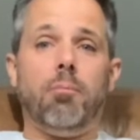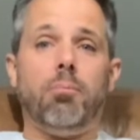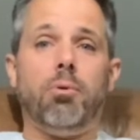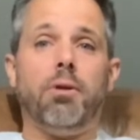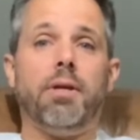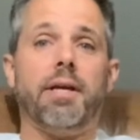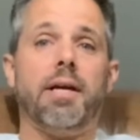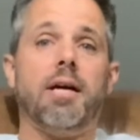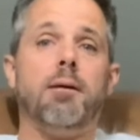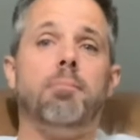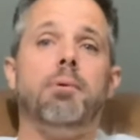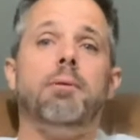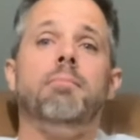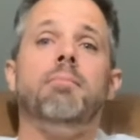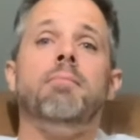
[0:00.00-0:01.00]
pulling up,
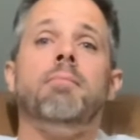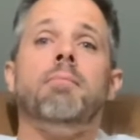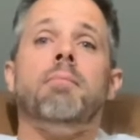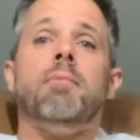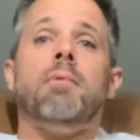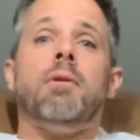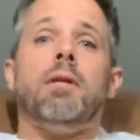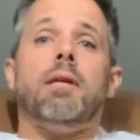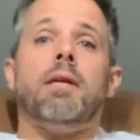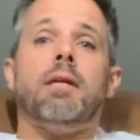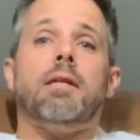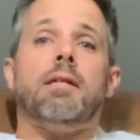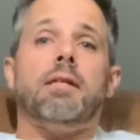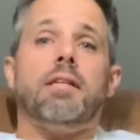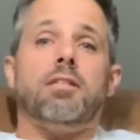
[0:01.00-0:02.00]

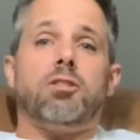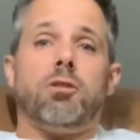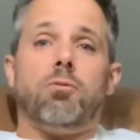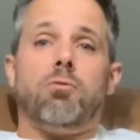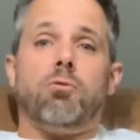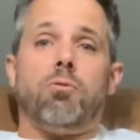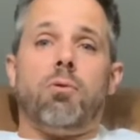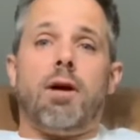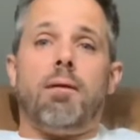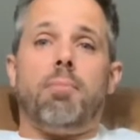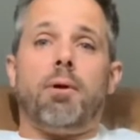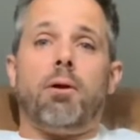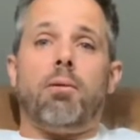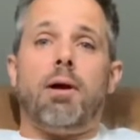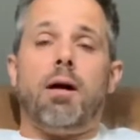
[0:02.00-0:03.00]
inhalation,
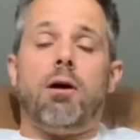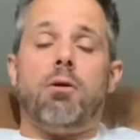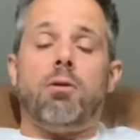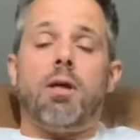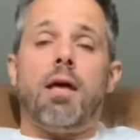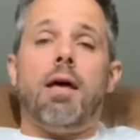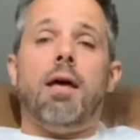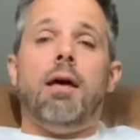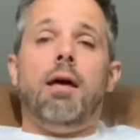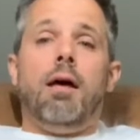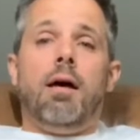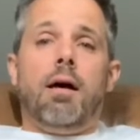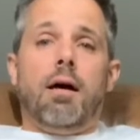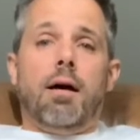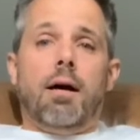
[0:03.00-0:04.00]
wrapping around,
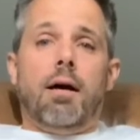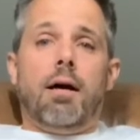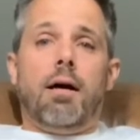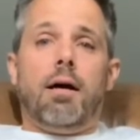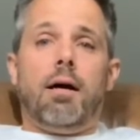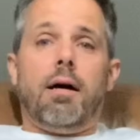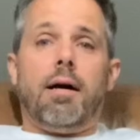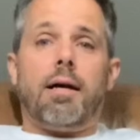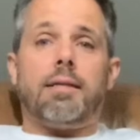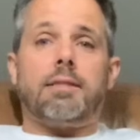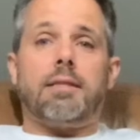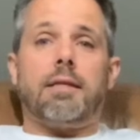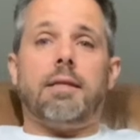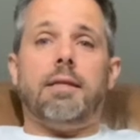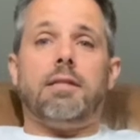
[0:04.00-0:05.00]

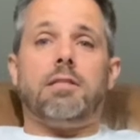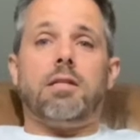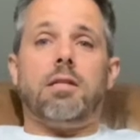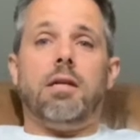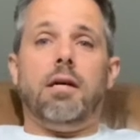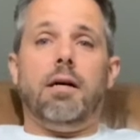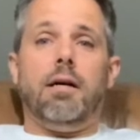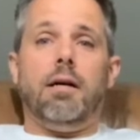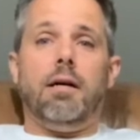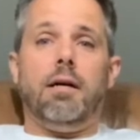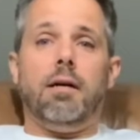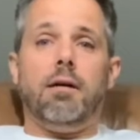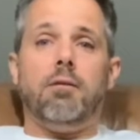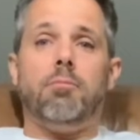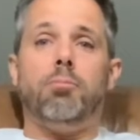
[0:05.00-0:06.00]
exhalation,
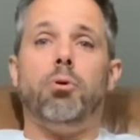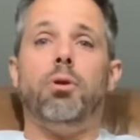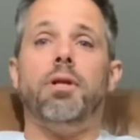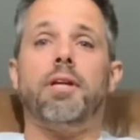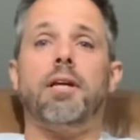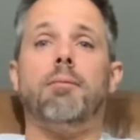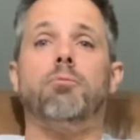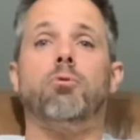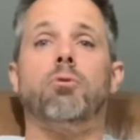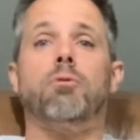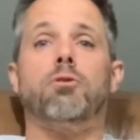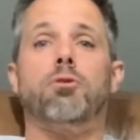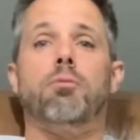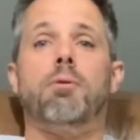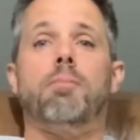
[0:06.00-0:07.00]
pulling up
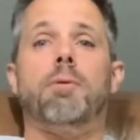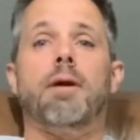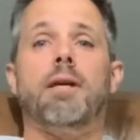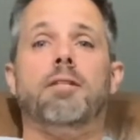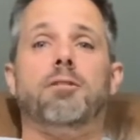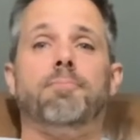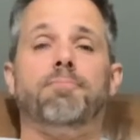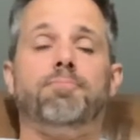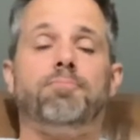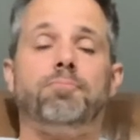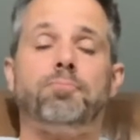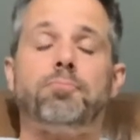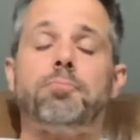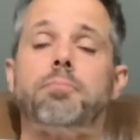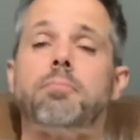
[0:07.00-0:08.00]
towards the rib cage.
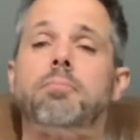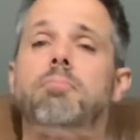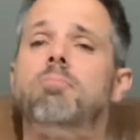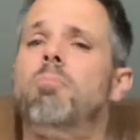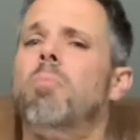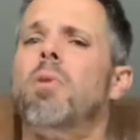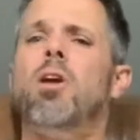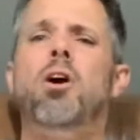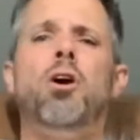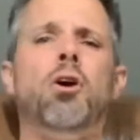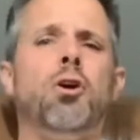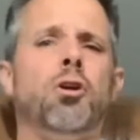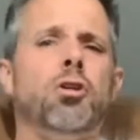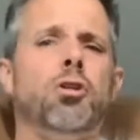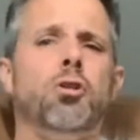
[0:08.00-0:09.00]

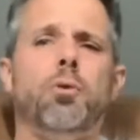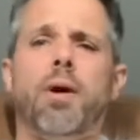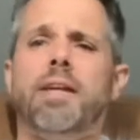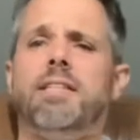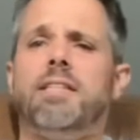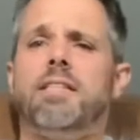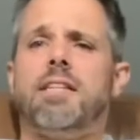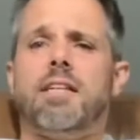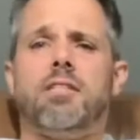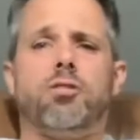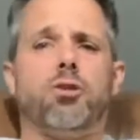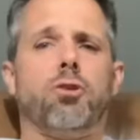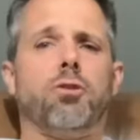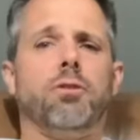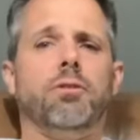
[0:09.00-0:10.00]
You do 8 to 10
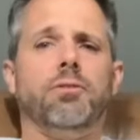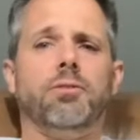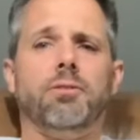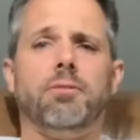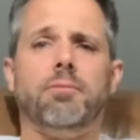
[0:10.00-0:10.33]
circles